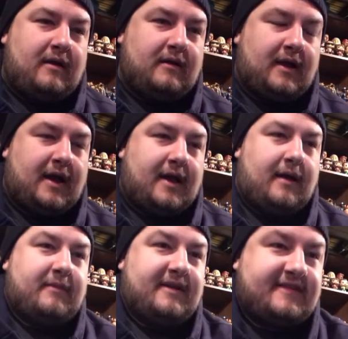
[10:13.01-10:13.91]
I'm
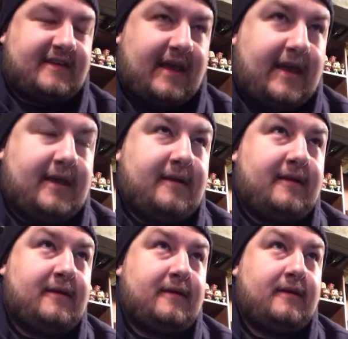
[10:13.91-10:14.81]
going to say
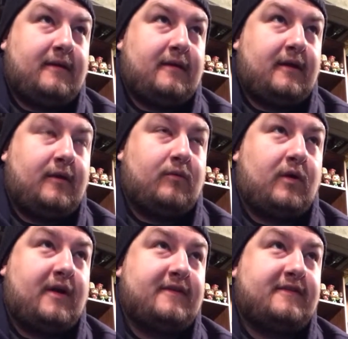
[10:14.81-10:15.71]
it
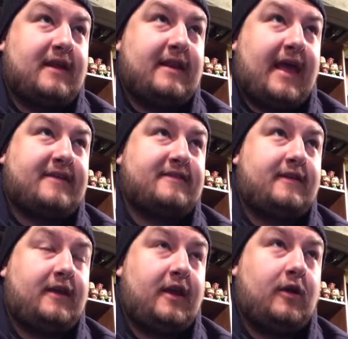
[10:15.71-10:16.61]
was the next
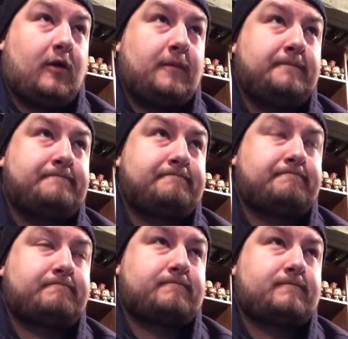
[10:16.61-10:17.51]
year.
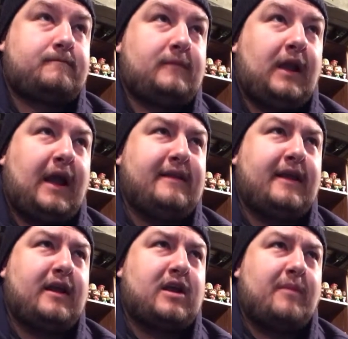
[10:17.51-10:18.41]
I did
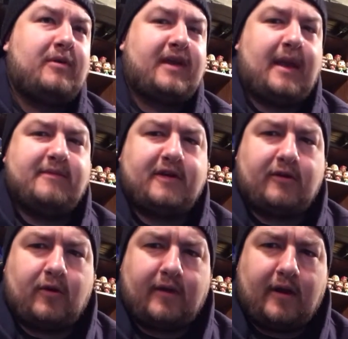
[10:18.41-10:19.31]
a couple games here
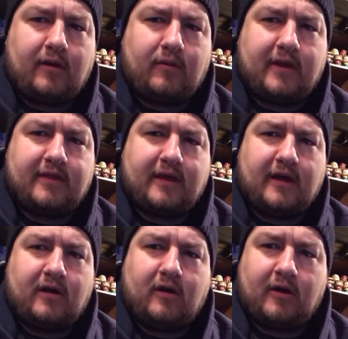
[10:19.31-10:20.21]
and there with
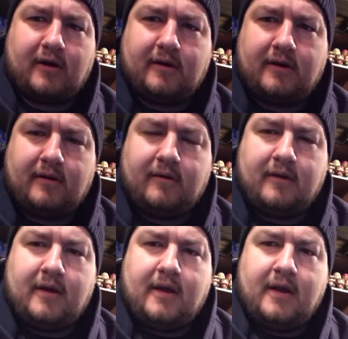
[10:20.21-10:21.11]
Art
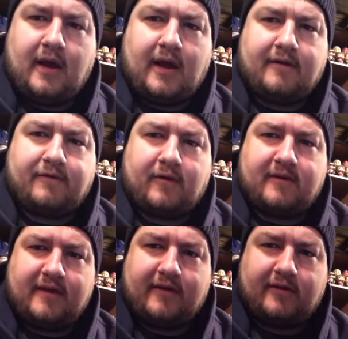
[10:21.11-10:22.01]
for
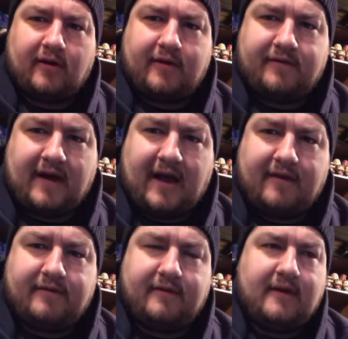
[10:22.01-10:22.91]

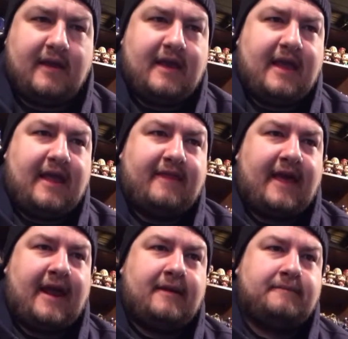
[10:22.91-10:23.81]
TV-35. And
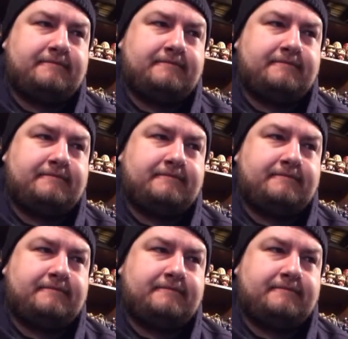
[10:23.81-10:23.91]
then